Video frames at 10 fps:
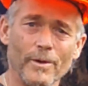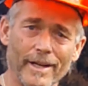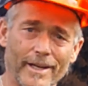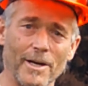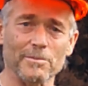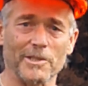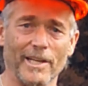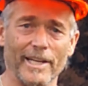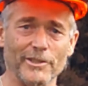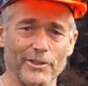it comes to
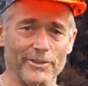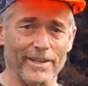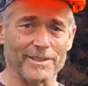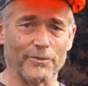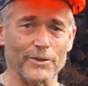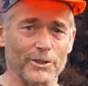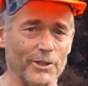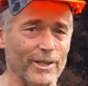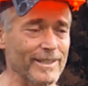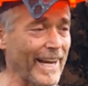nature, that's for
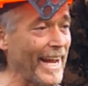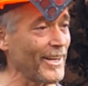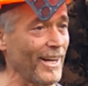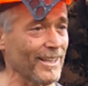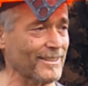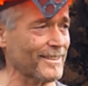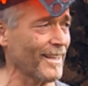sure. It ain't us.